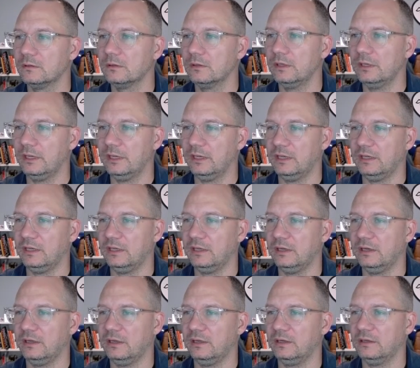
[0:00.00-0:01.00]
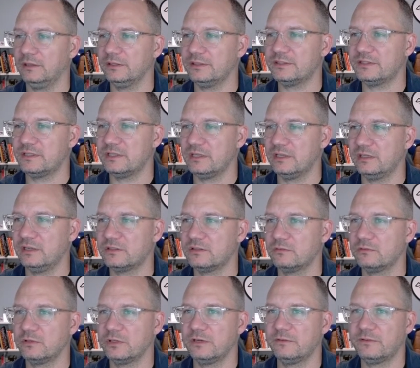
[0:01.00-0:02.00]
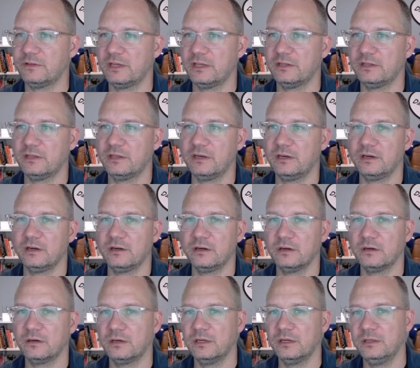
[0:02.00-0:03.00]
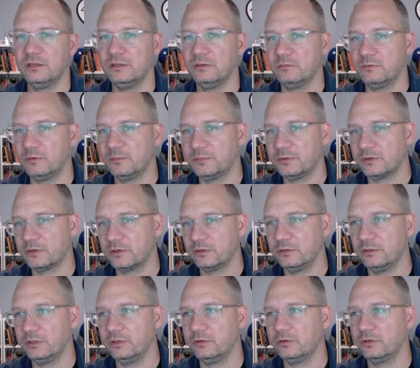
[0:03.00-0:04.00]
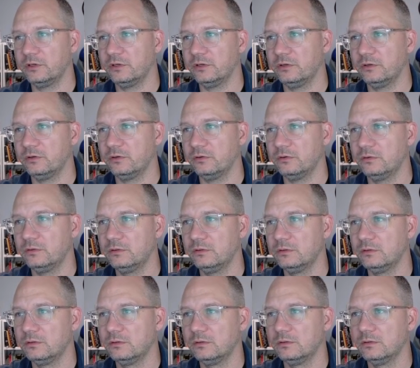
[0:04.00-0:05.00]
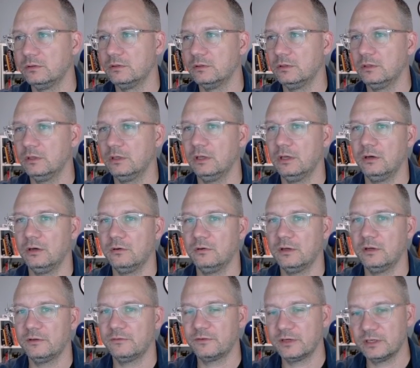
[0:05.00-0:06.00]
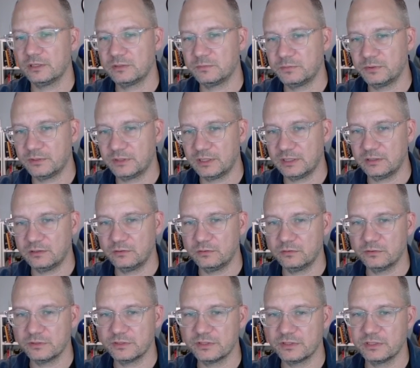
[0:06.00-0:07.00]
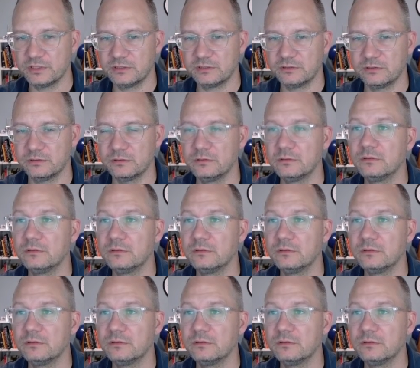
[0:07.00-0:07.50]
And let's see. So we'll give that there, and then we'll put our logo. Oh, I forgot to put that in a horizontal.